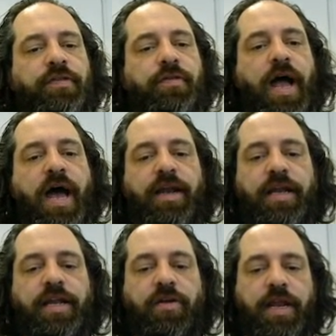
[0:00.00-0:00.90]
to add it
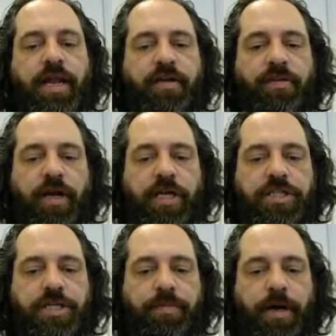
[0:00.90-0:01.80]
in your
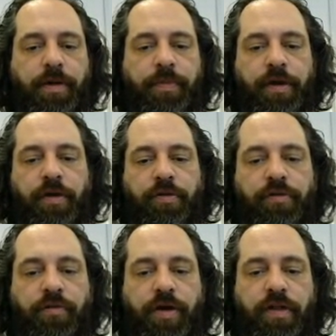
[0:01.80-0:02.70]
index.html.
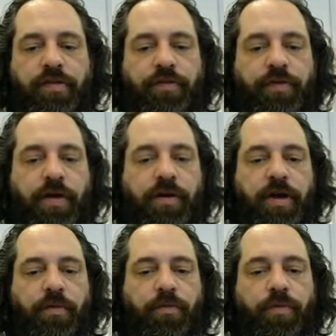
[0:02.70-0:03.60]
So I've got this file right
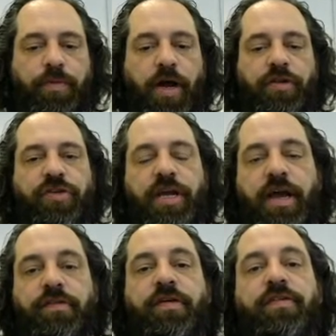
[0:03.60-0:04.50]
here,
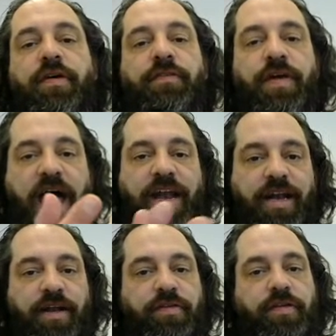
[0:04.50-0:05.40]
room.js, because I've added
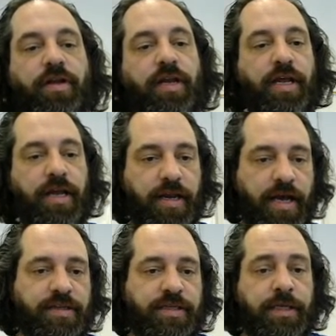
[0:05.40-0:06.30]
it in
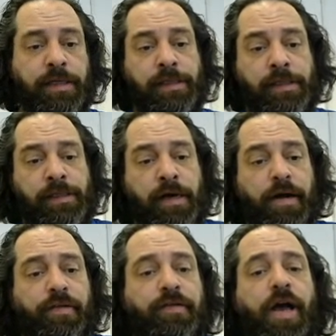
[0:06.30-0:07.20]
index. All
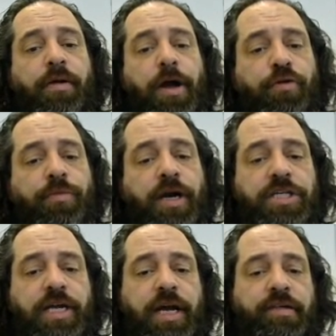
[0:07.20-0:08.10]
right, so now in my
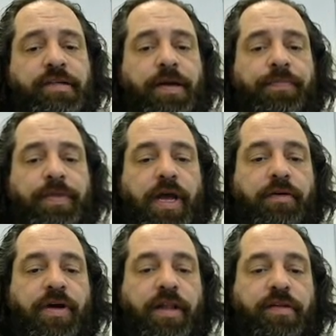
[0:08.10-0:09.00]
room.js,
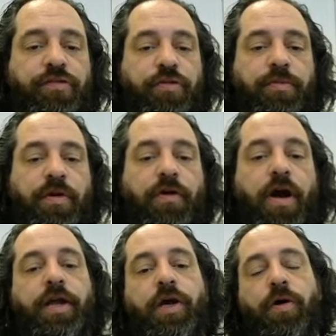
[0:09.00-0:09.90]
I've got these rooms I've
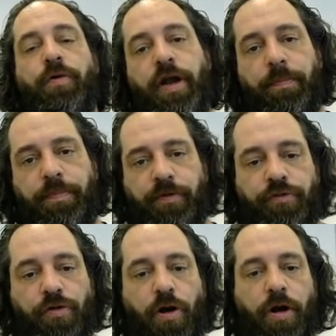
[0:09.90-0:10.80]
already coded up and
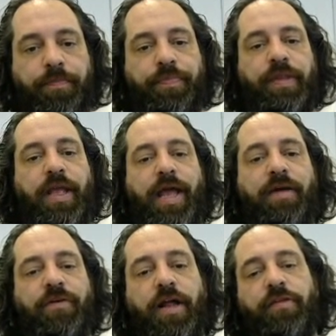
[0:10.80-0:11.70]
drawn. And
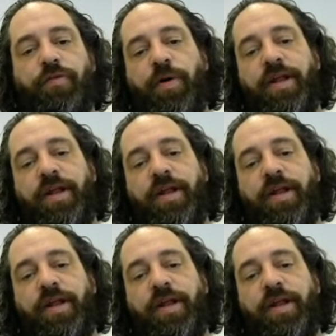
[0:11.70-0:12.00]
I've got this one